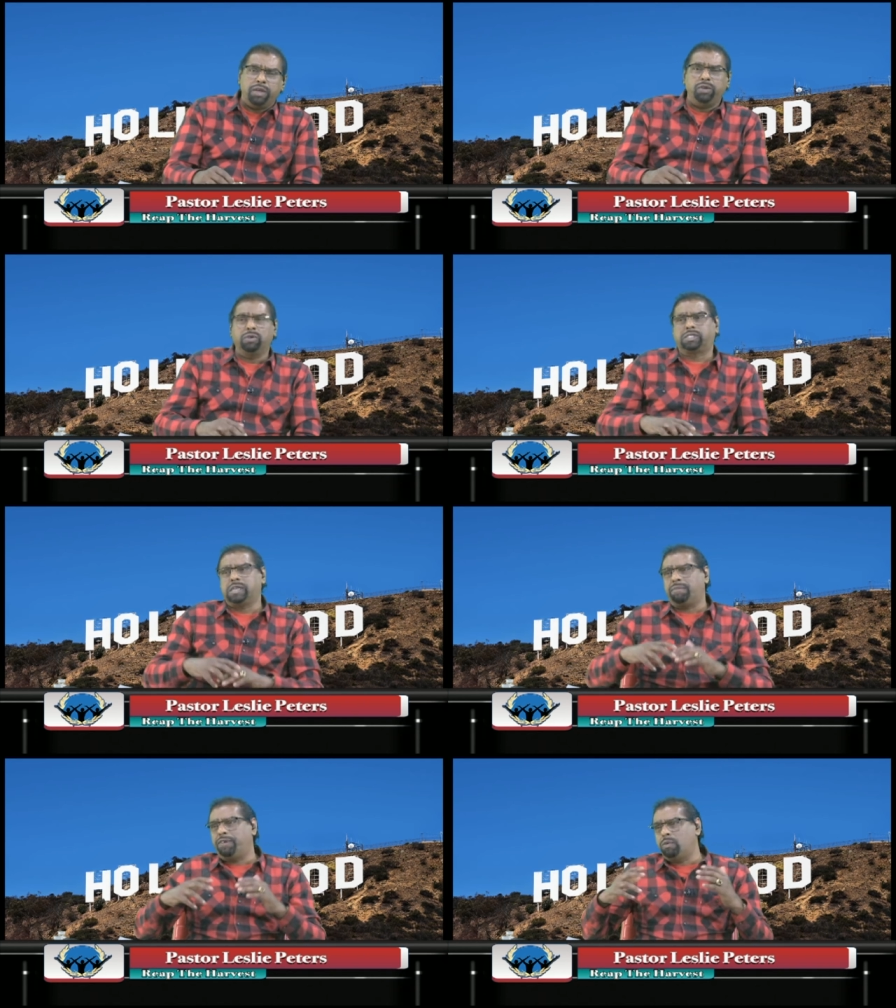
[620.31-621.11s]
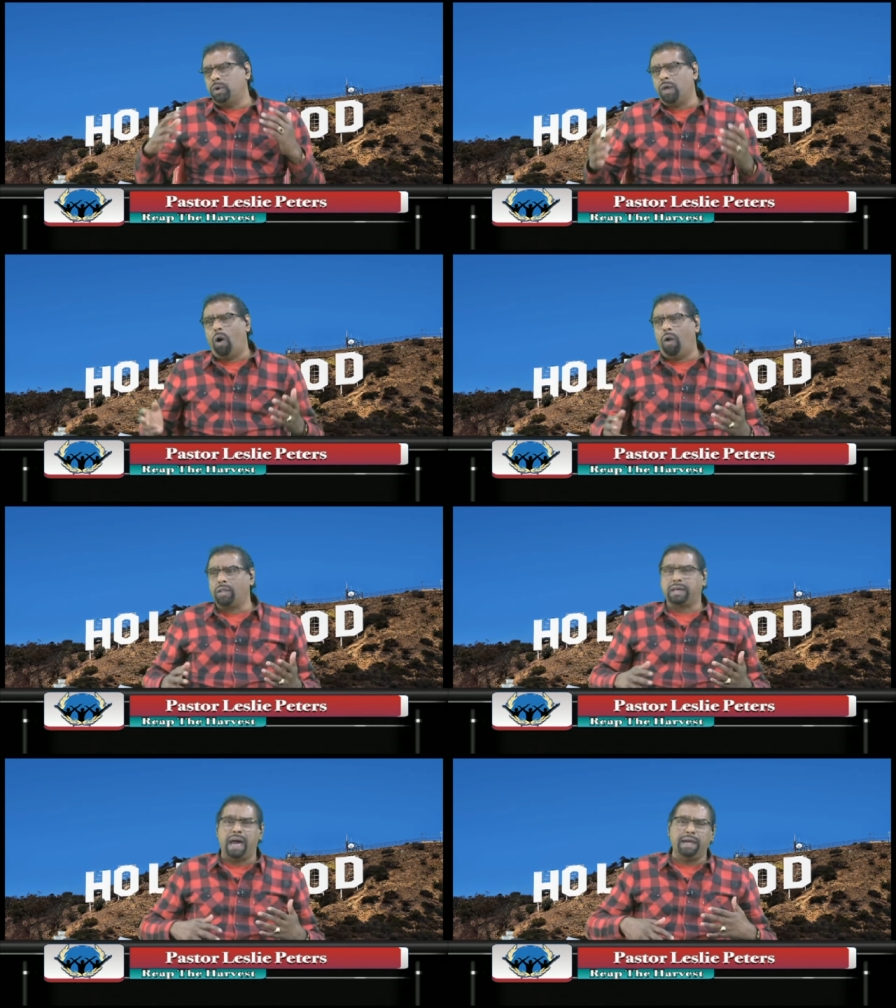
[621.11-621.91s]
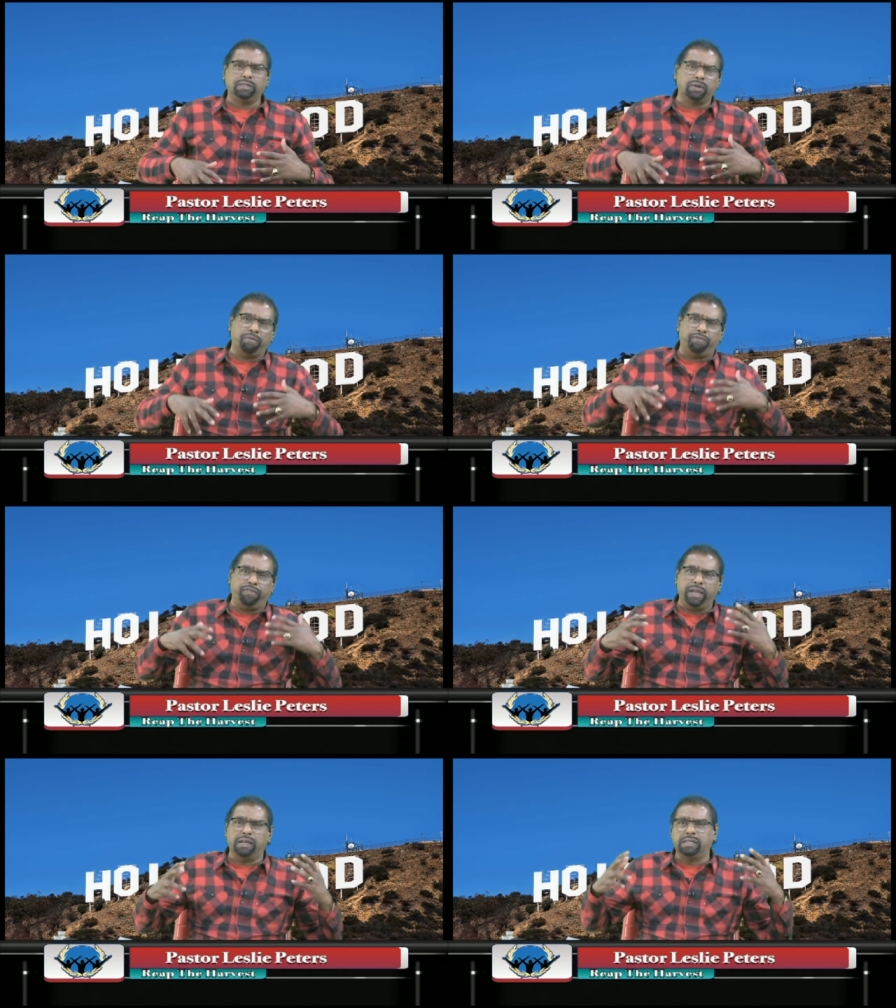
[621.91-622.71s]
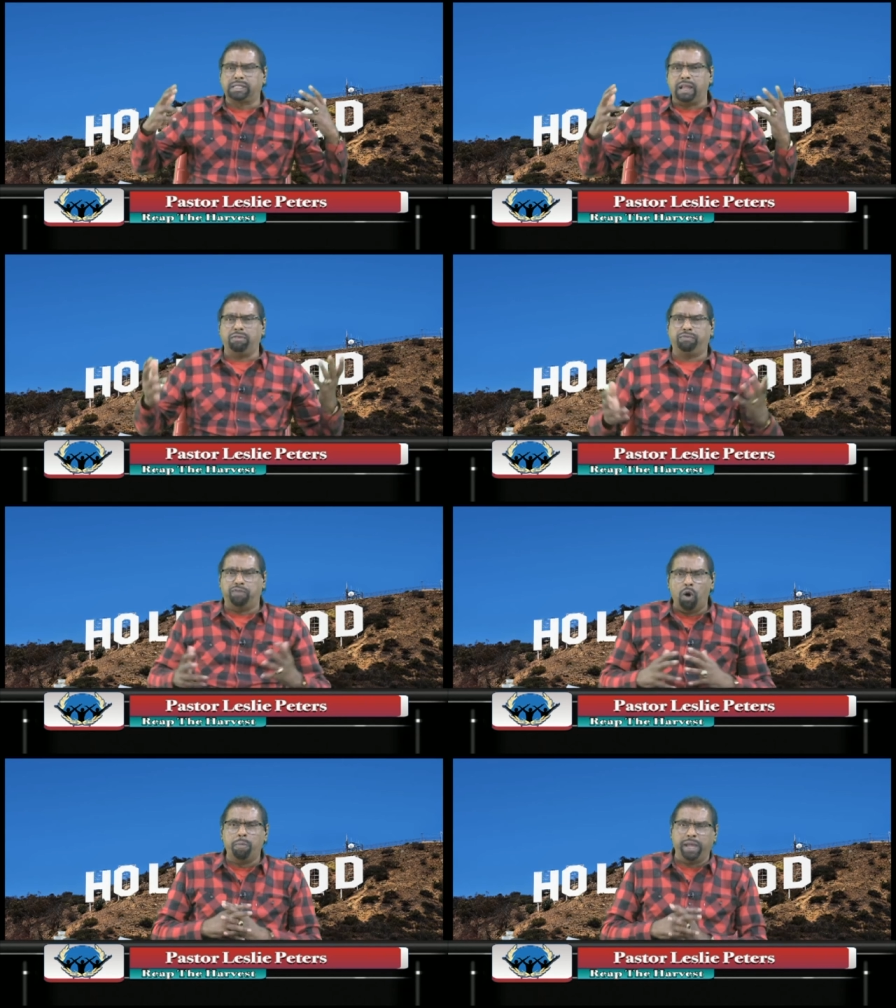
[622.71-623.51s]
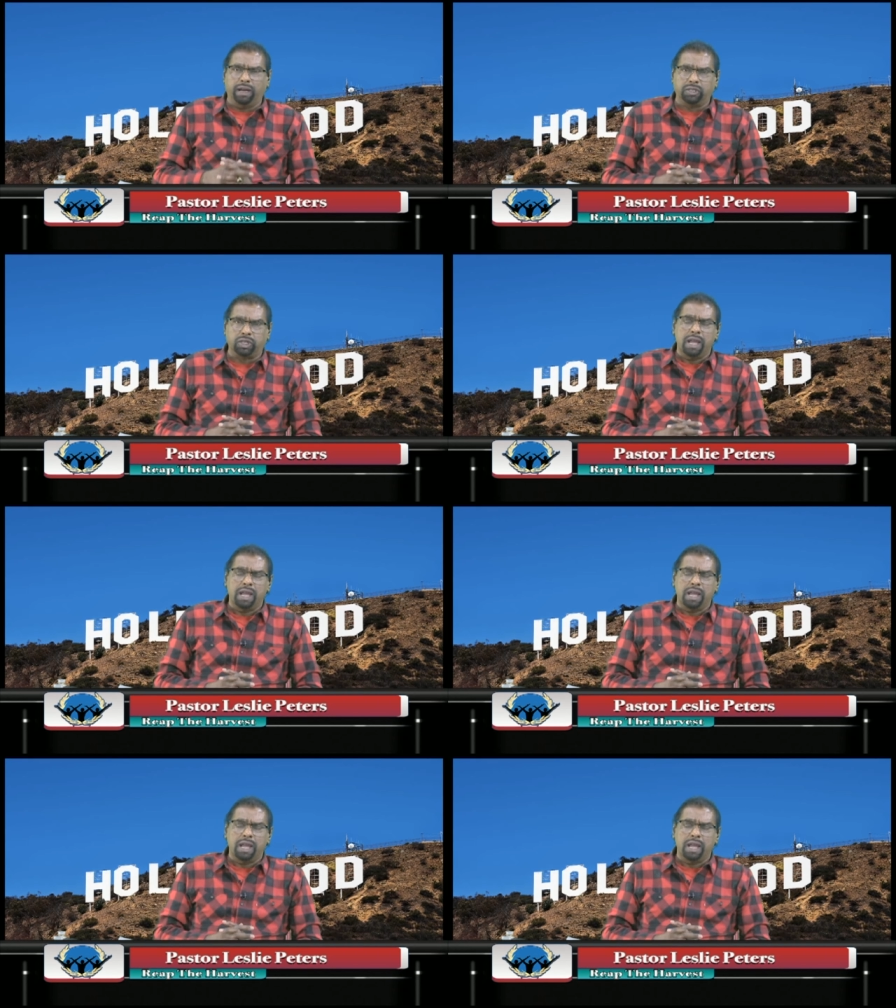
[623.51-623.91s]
You suffer with all kinds of fears and phobias.